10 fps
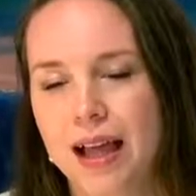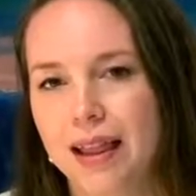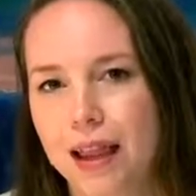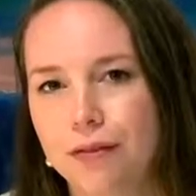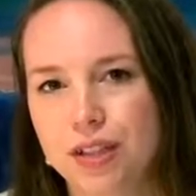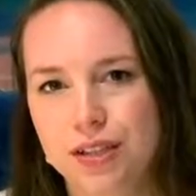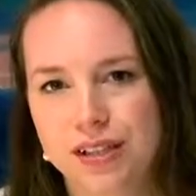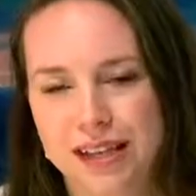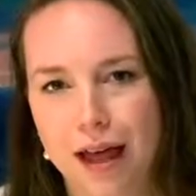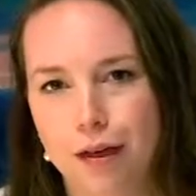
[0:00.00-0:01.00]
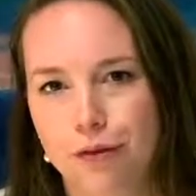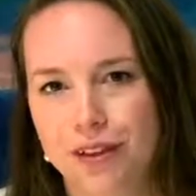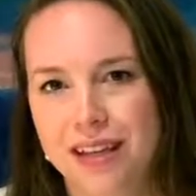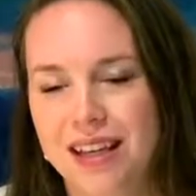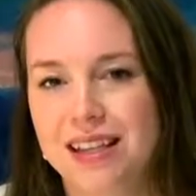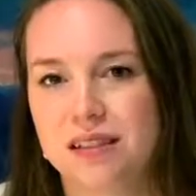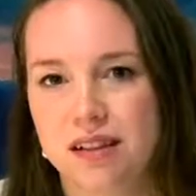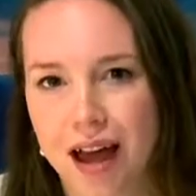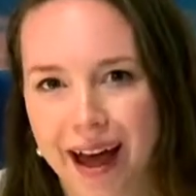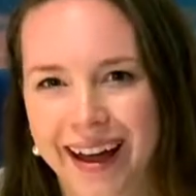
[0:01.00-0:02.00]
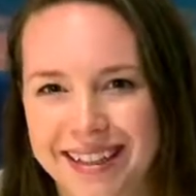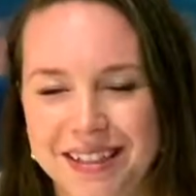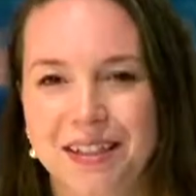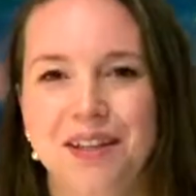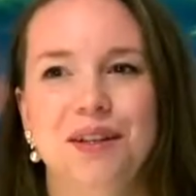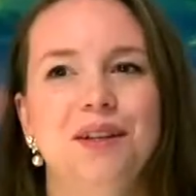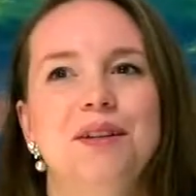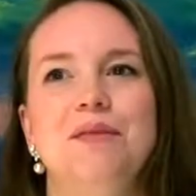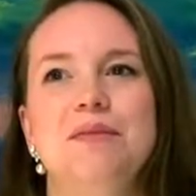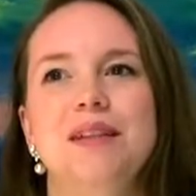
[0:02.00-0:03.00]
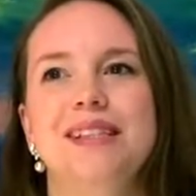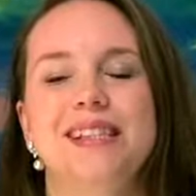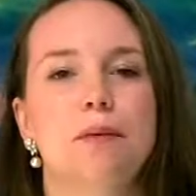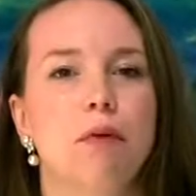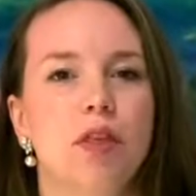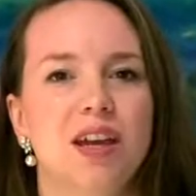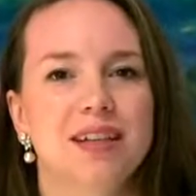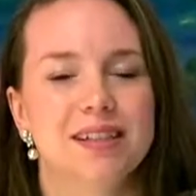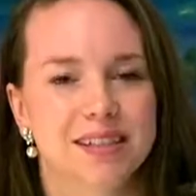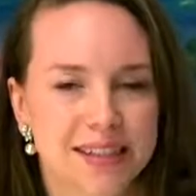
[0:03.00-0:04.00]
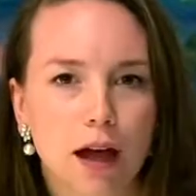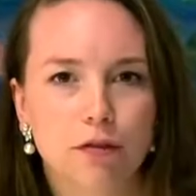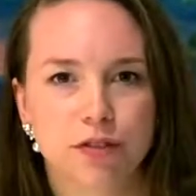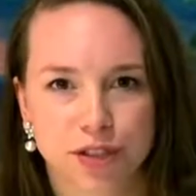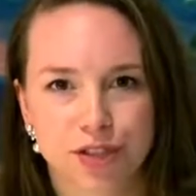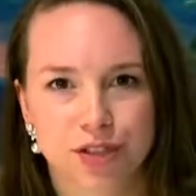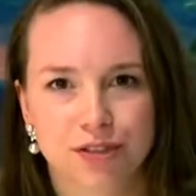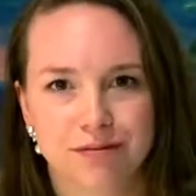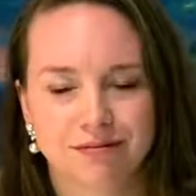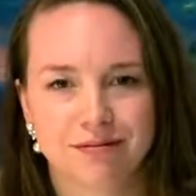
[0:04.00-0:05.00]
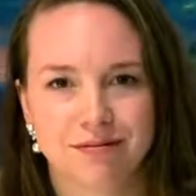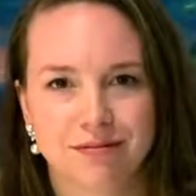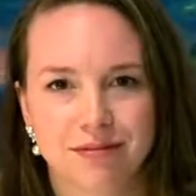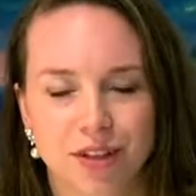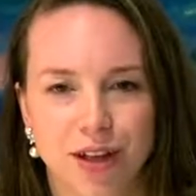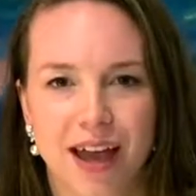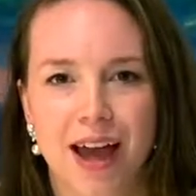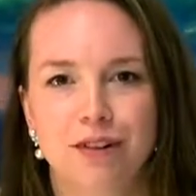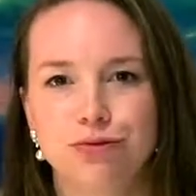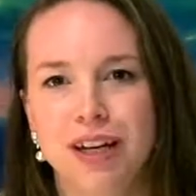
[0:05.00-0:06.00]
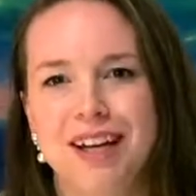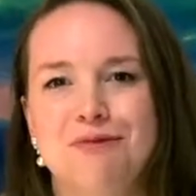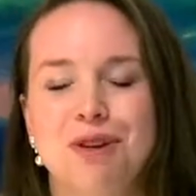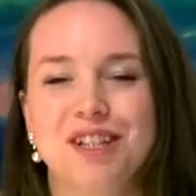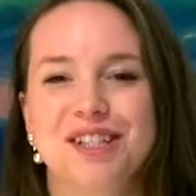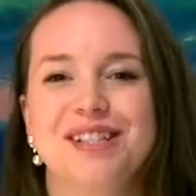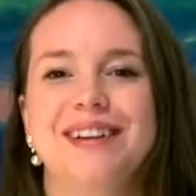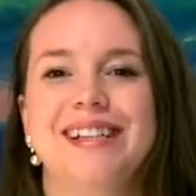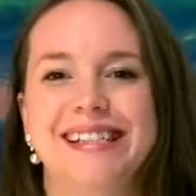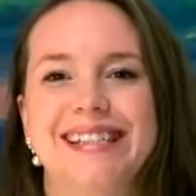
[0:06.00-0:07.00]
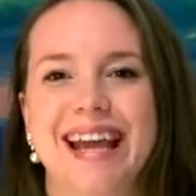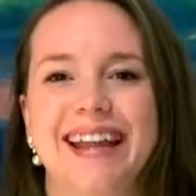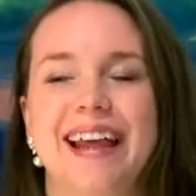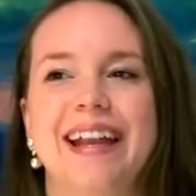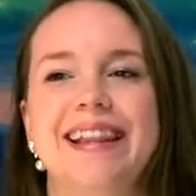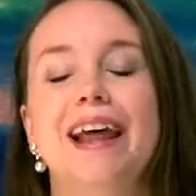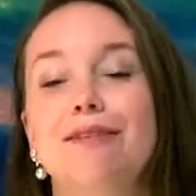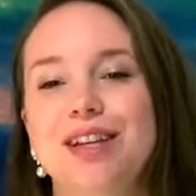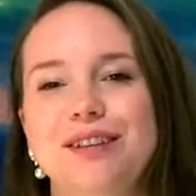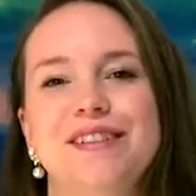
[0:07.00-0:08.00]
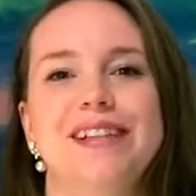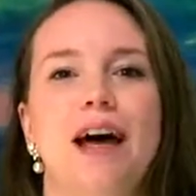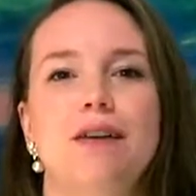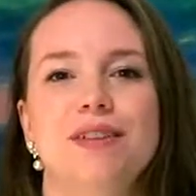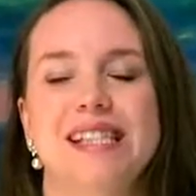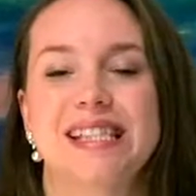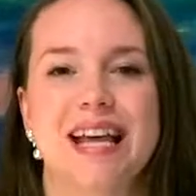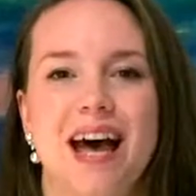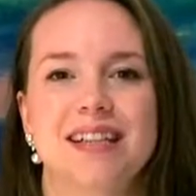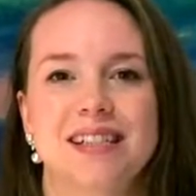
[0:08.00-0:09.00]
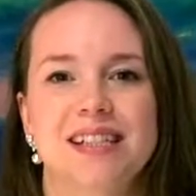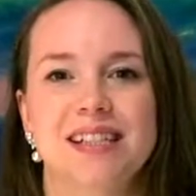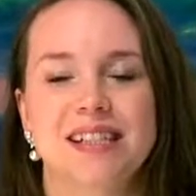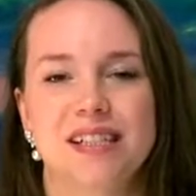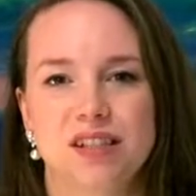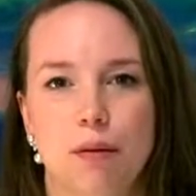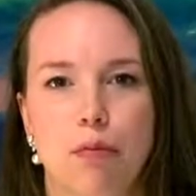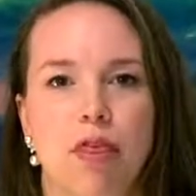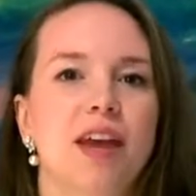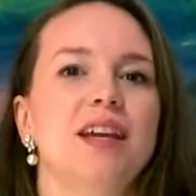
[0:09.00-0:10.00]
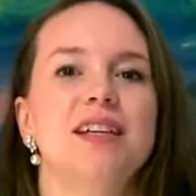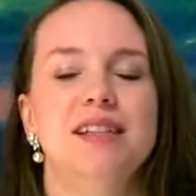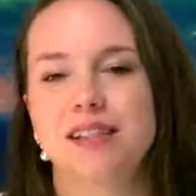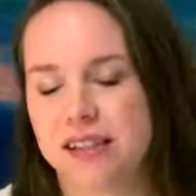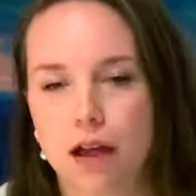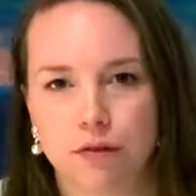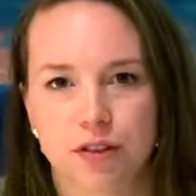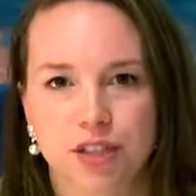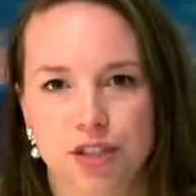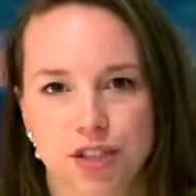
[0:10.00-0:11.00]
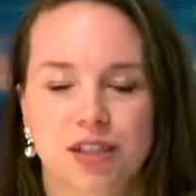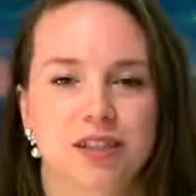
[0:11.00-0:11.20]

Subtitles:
Loving yourself is not something selfish. Okay, I really want you to understand that loving yourself is not something selfish.